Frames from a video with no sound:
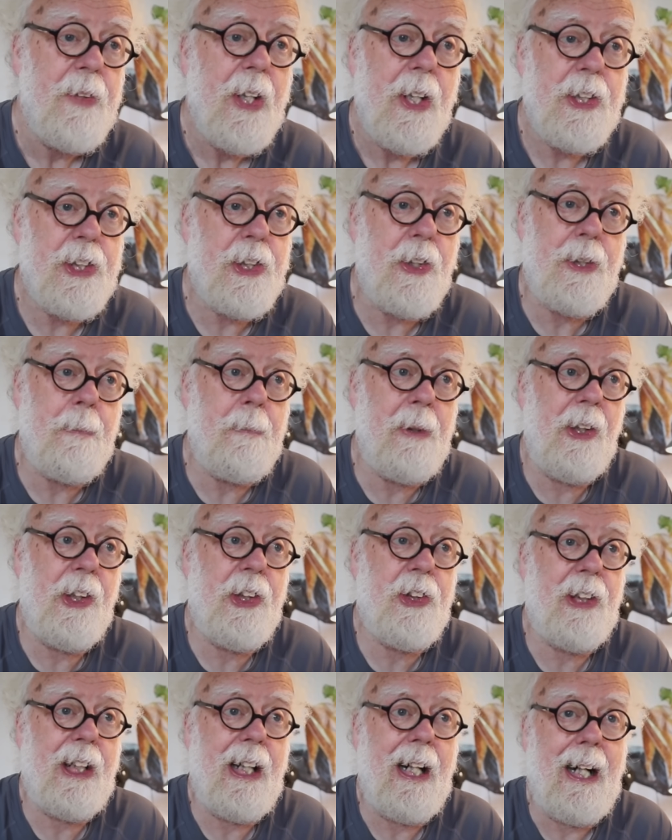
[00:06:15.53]
So the
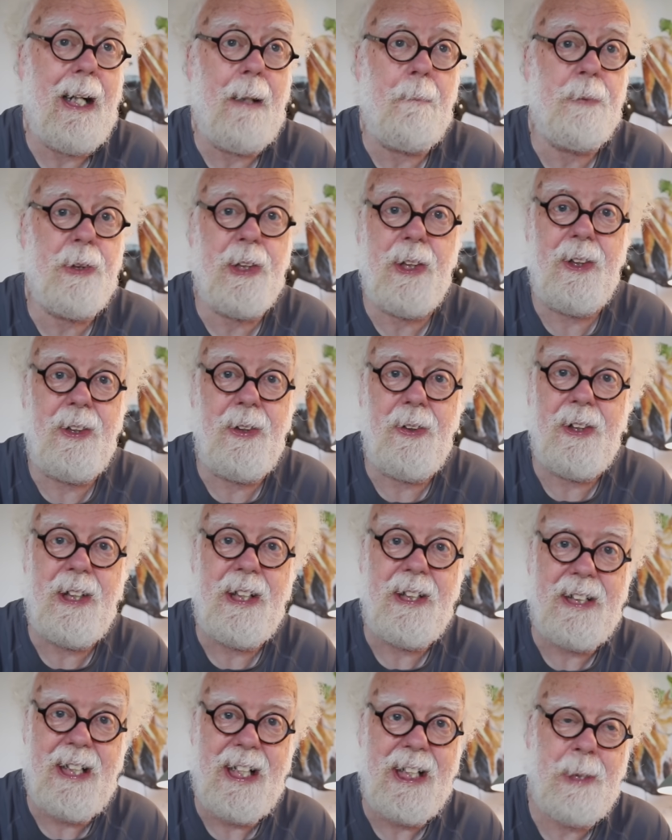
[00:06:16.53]
military absolutely
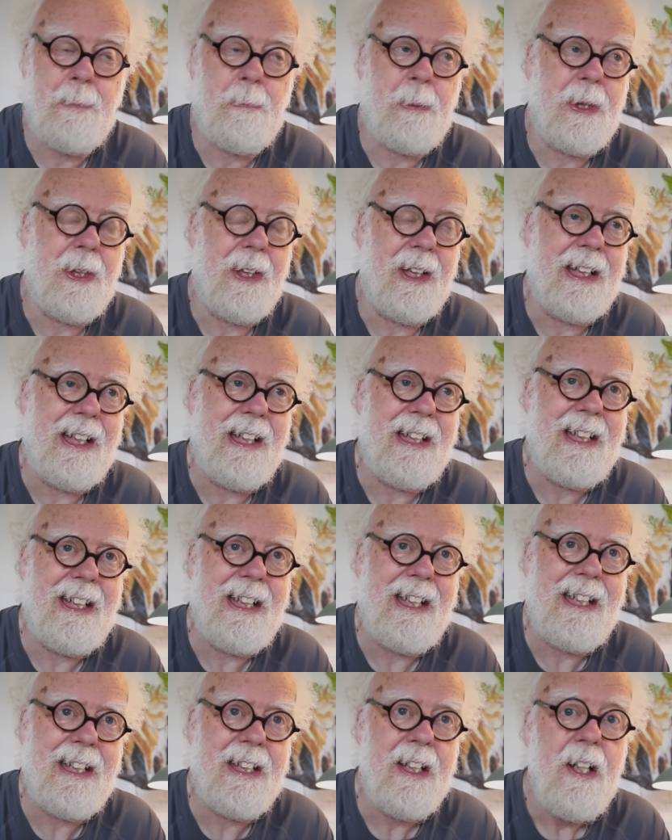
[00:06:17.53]
desperately
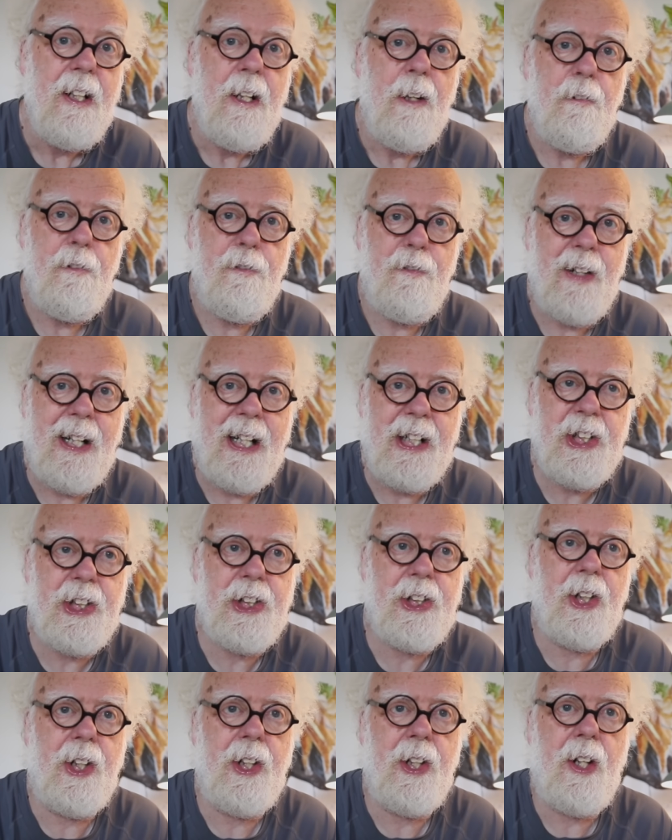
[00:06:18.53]
need
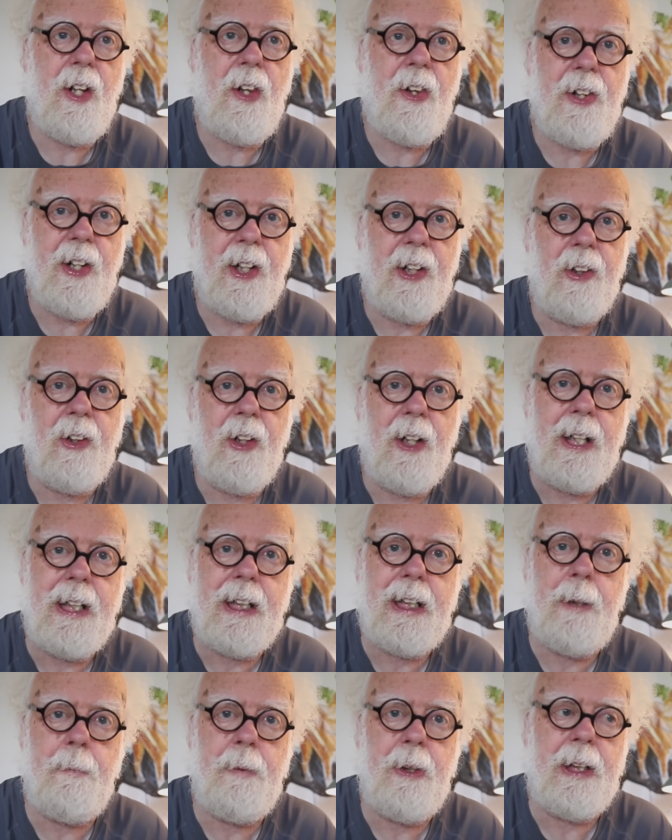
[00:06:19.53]
faster than
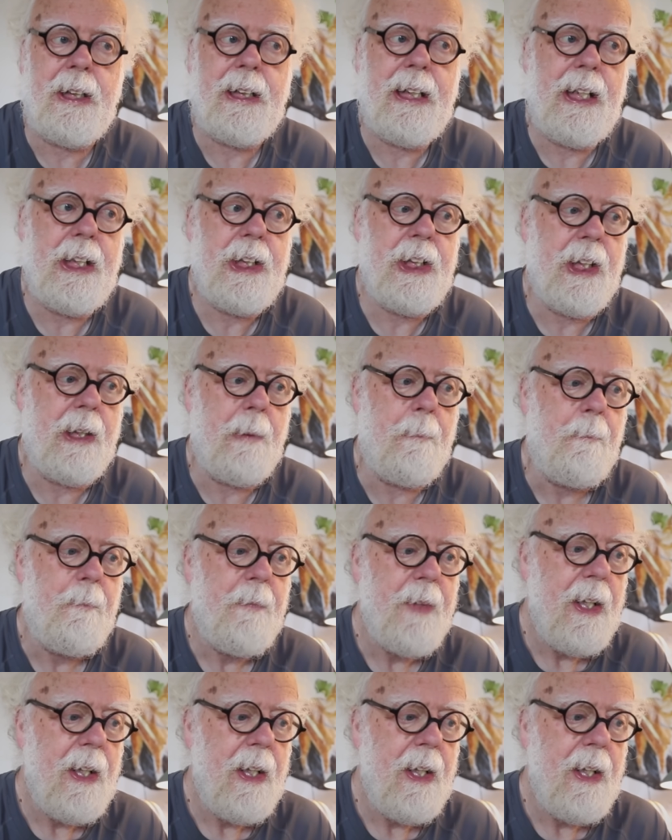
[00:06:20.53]
light communication communication.